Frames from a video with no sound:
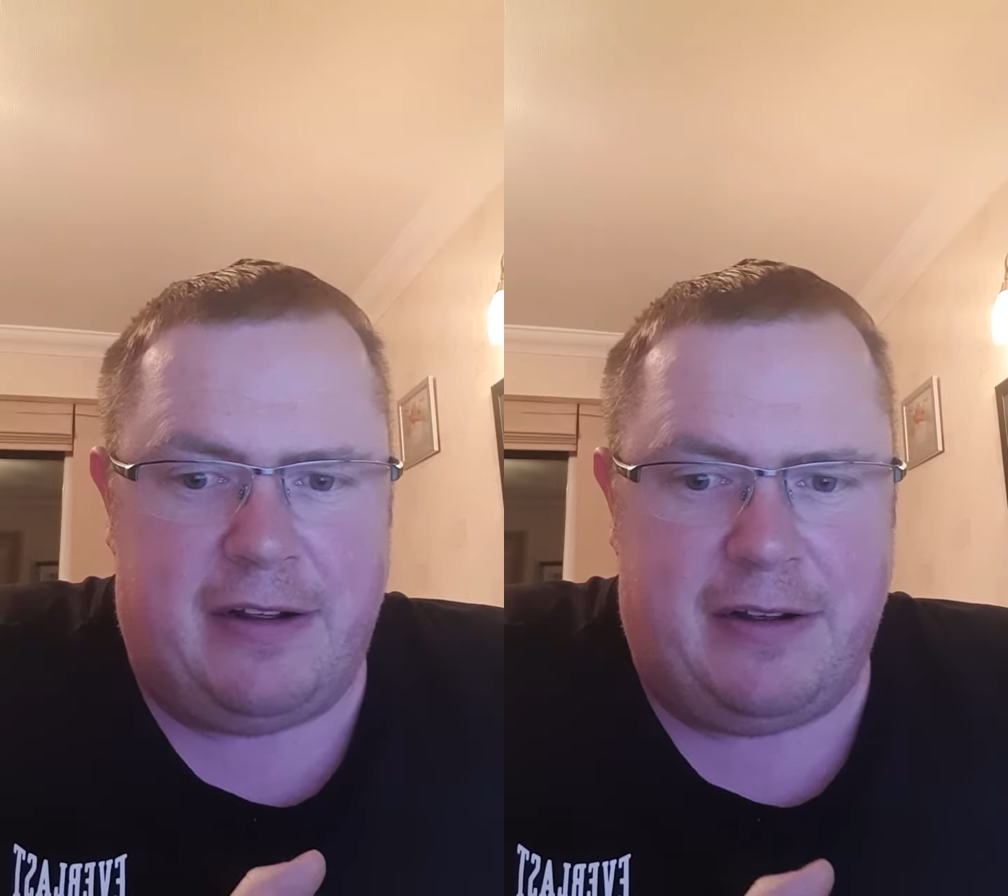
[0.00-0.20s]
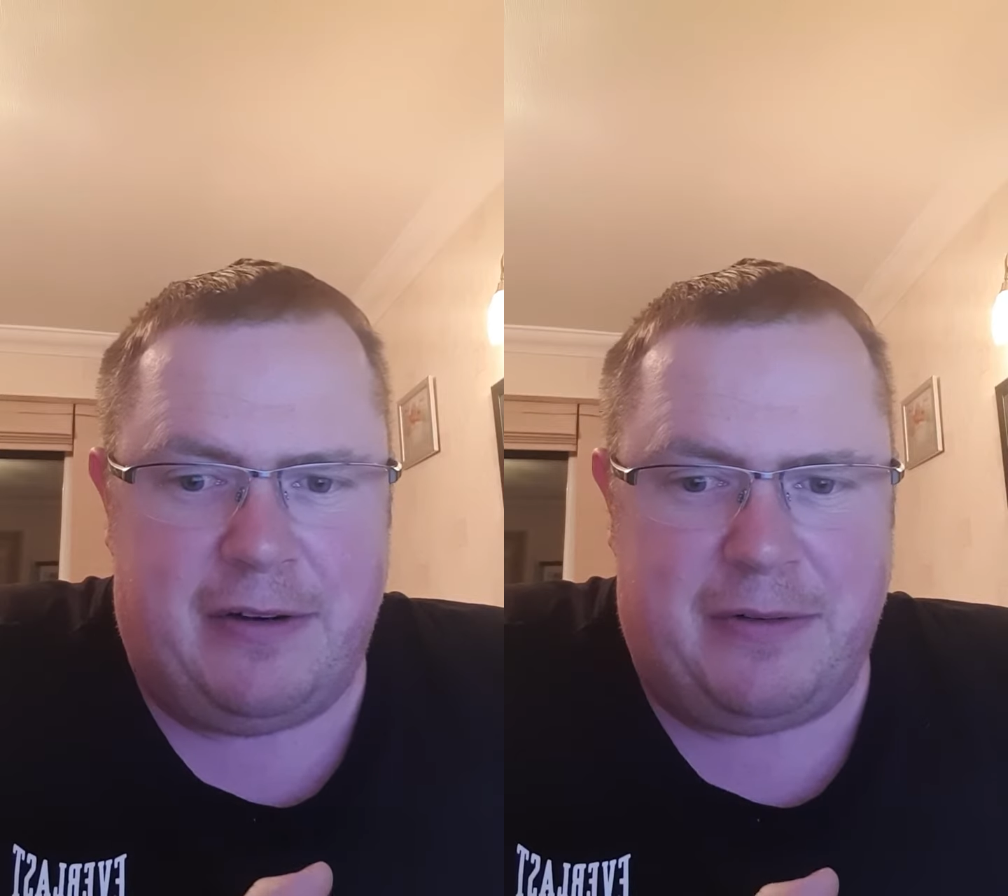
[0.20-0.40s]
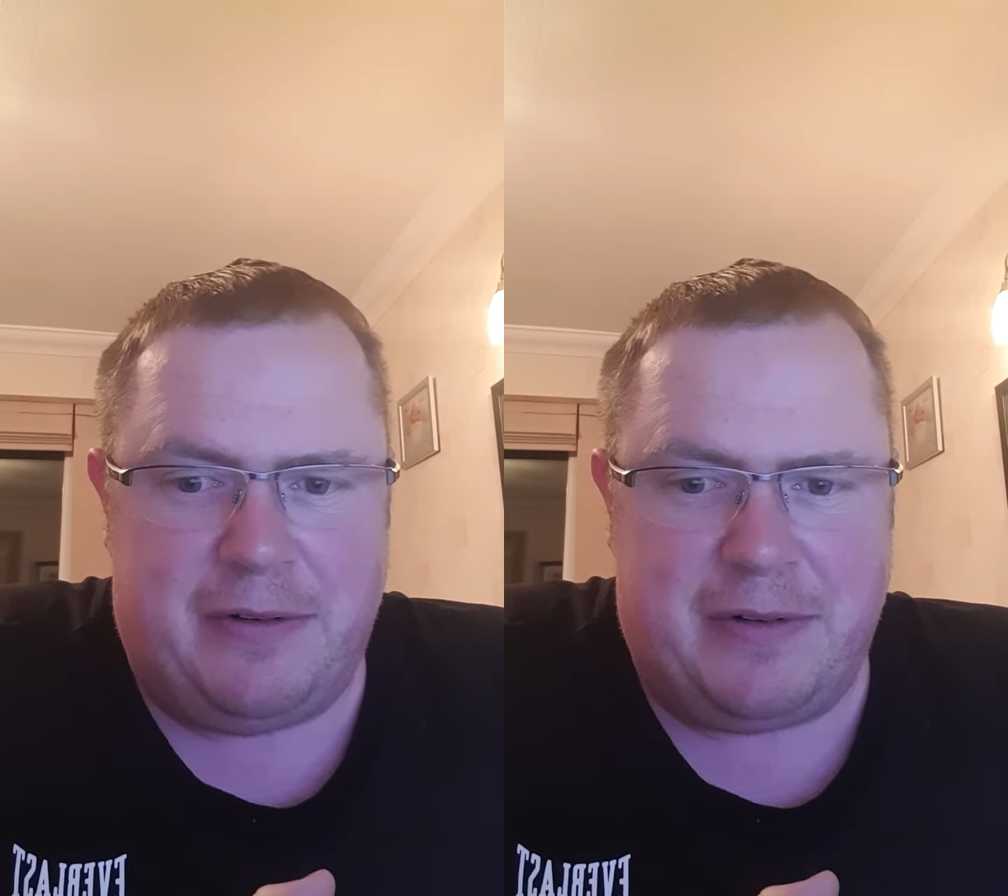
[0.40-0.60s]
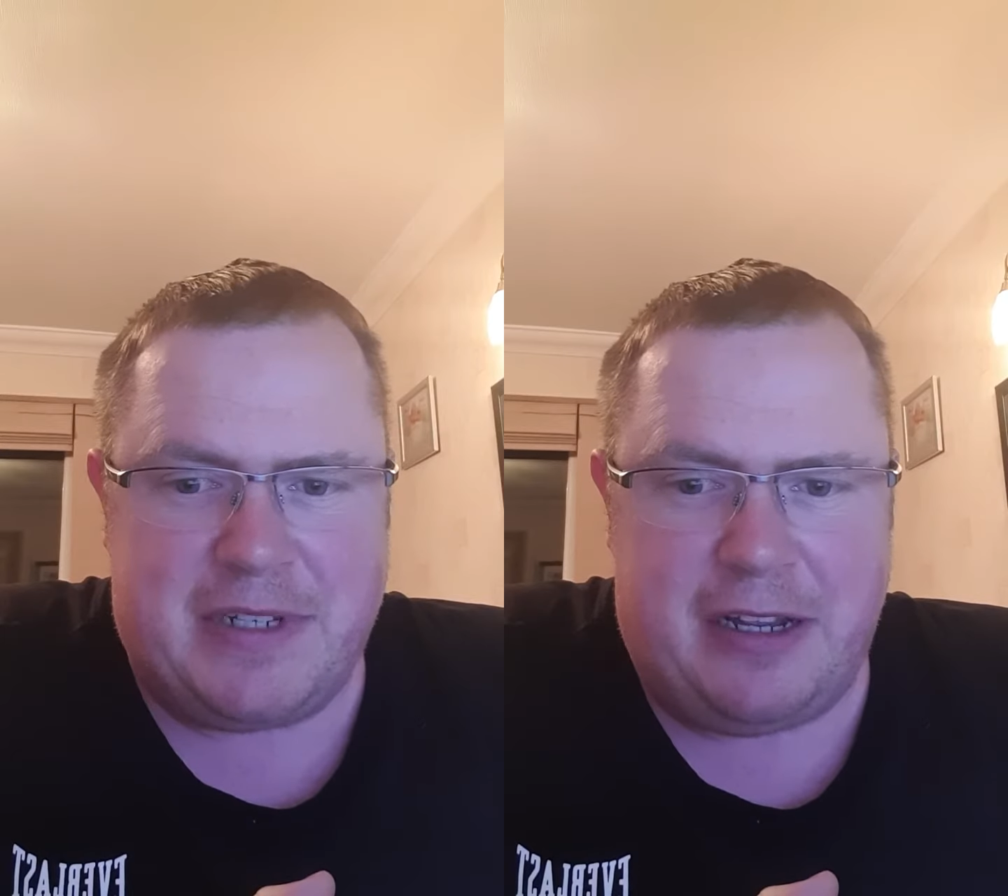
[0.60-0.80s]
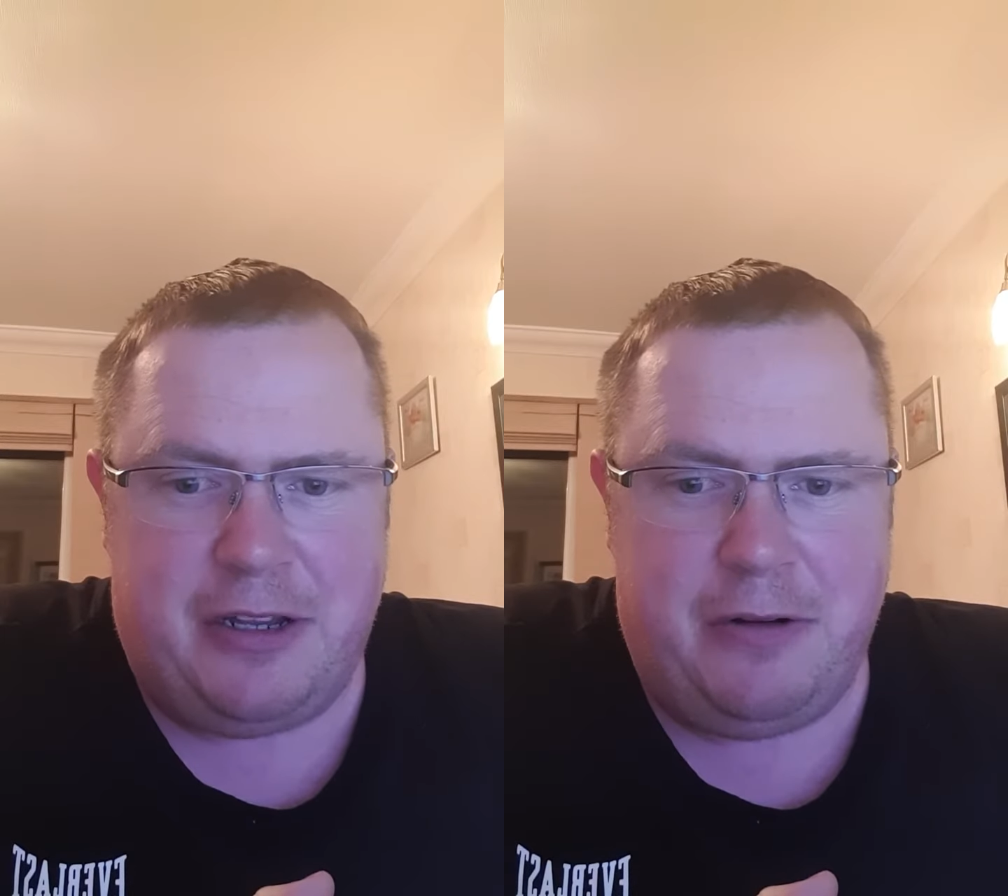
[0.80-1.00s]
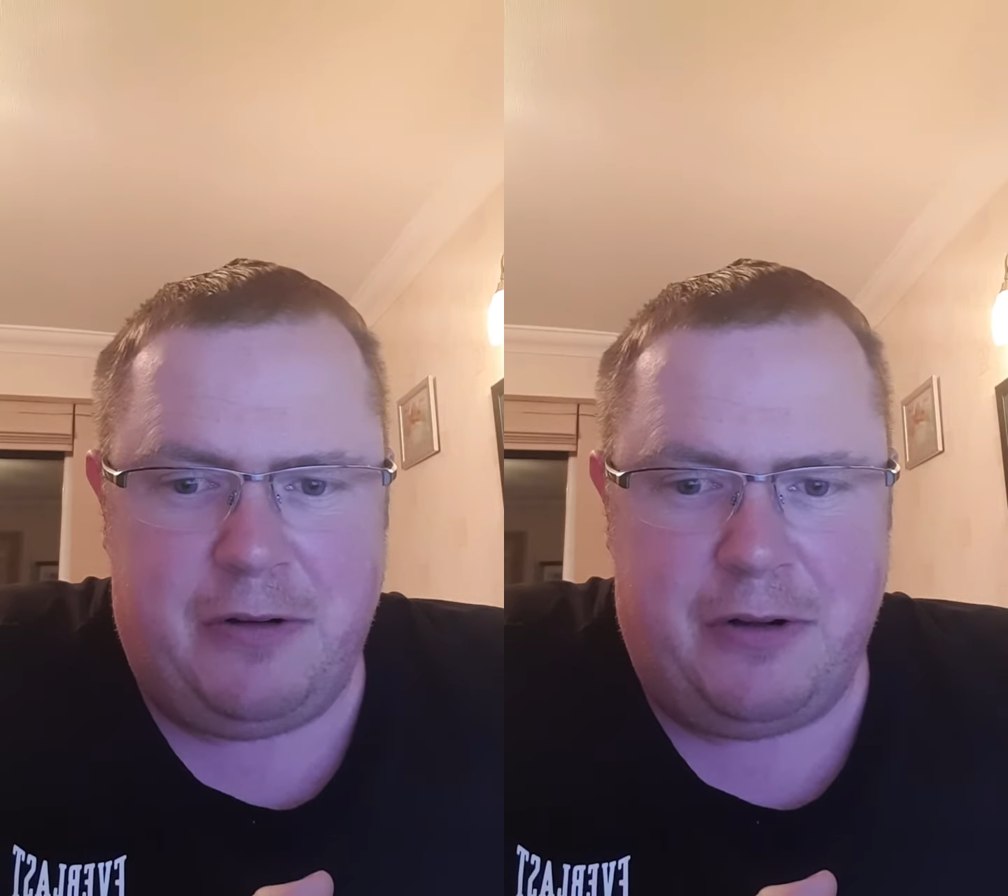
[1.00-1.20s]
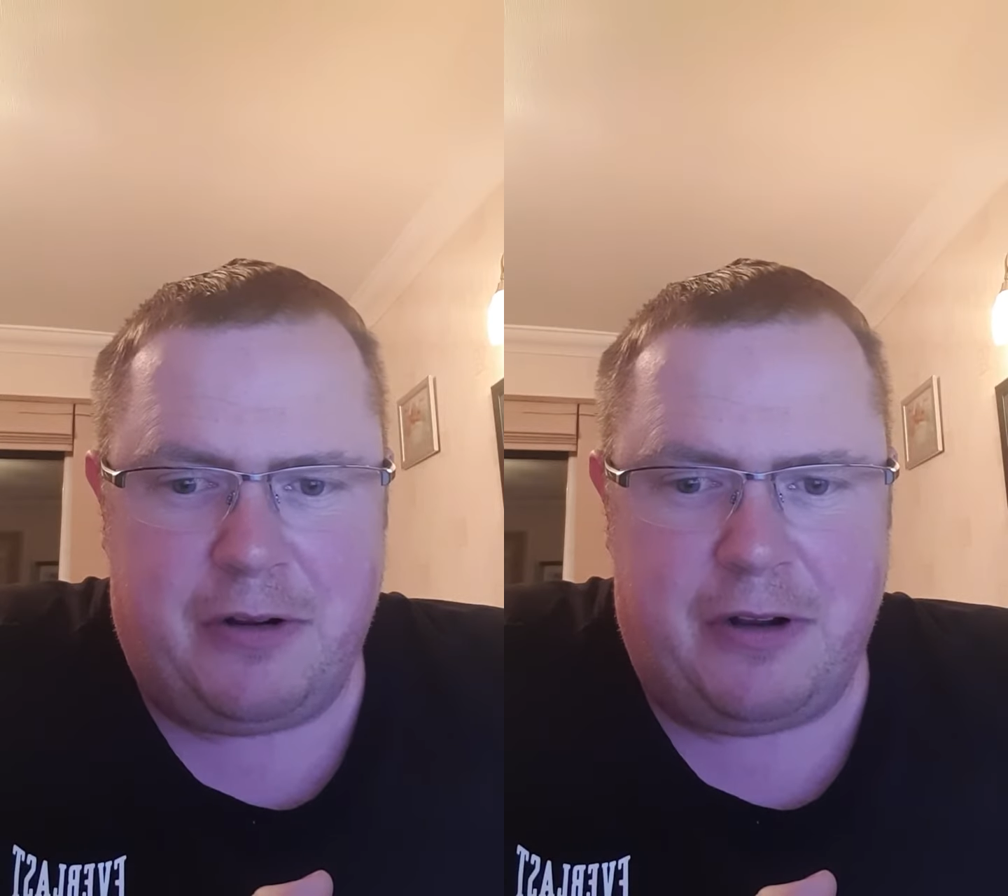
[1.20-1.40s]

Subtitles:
What was that? You look